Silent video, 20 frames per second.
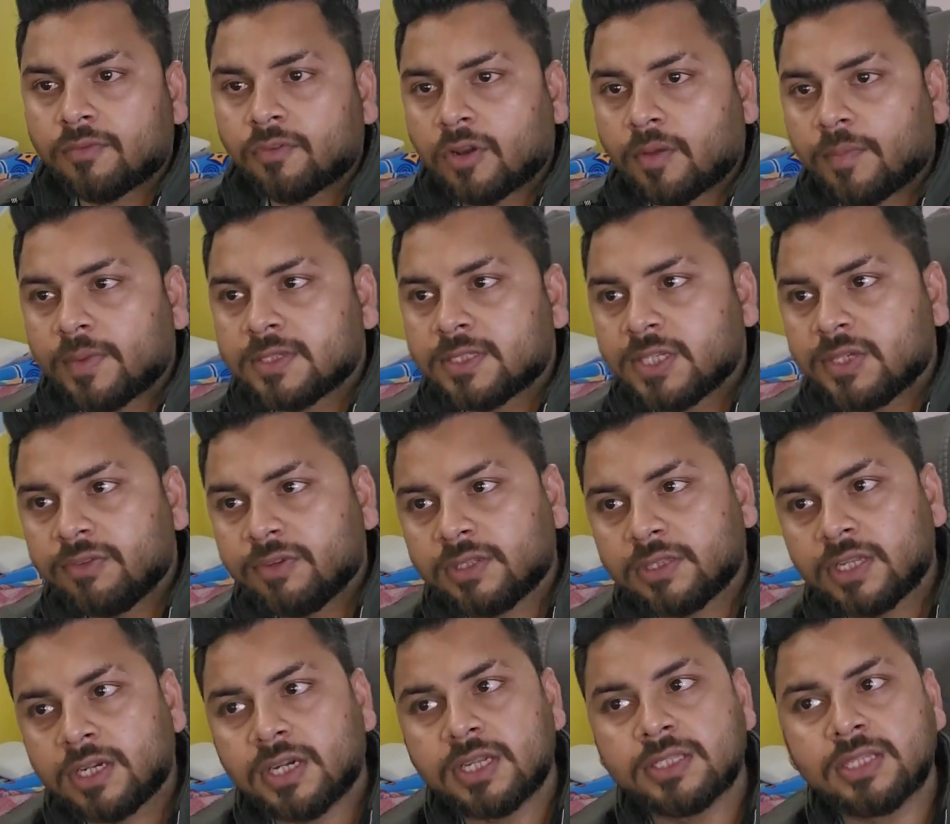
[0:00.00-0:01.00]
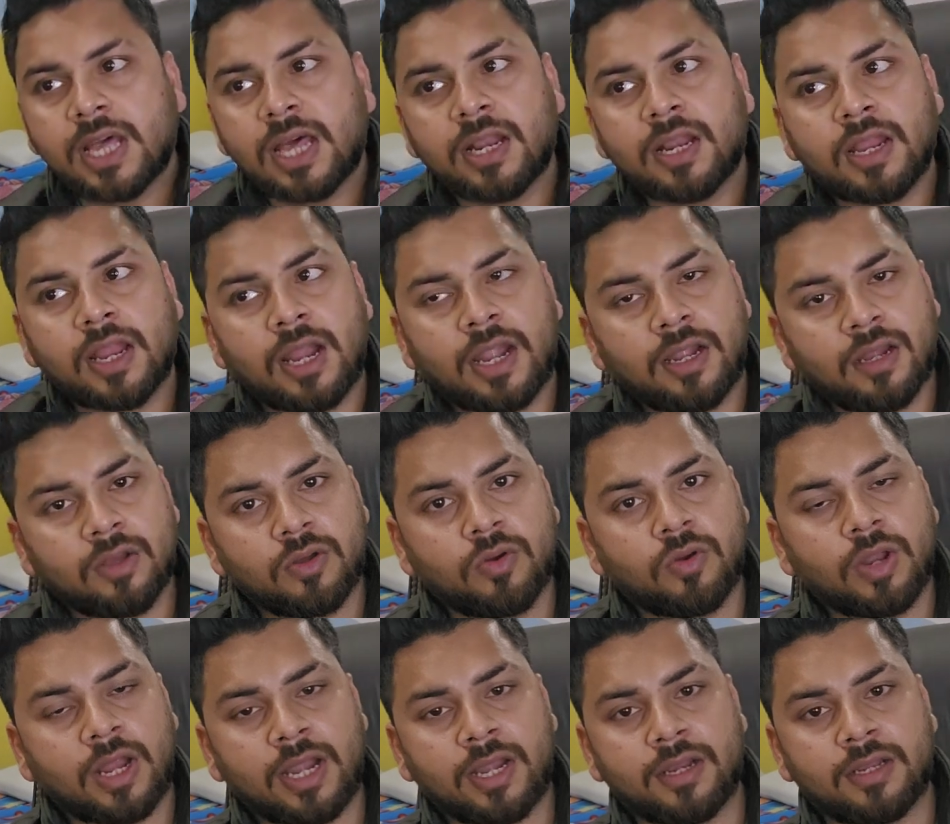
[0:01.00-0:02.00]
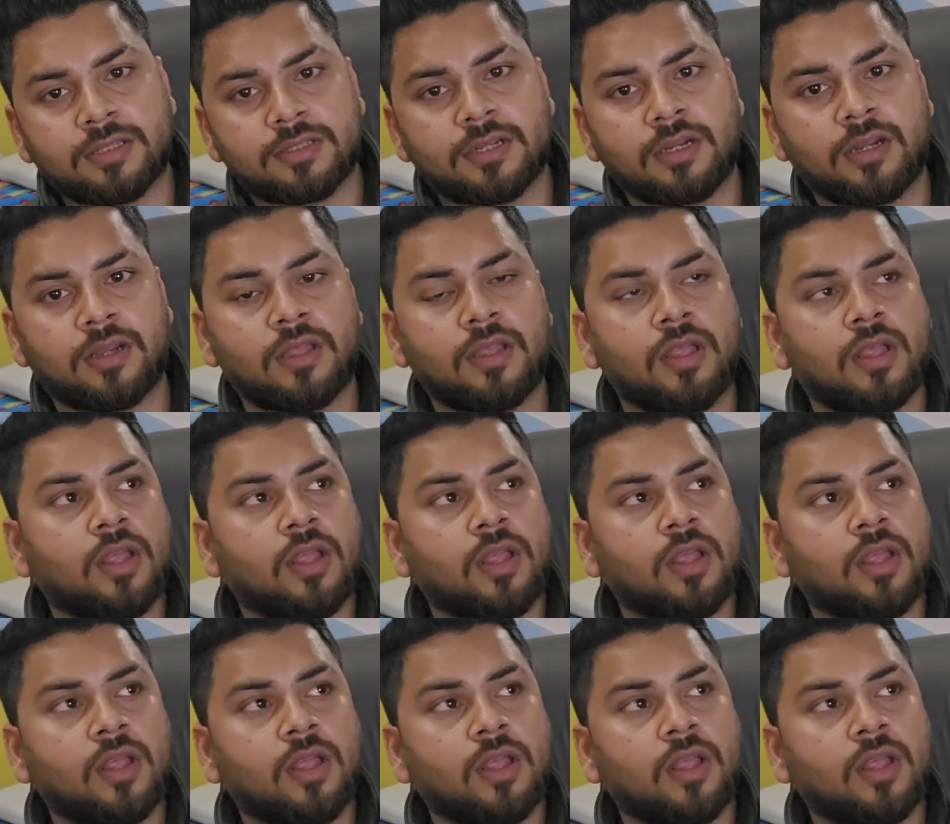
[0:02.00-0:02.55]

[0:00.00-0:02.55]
from achieving their desired end result.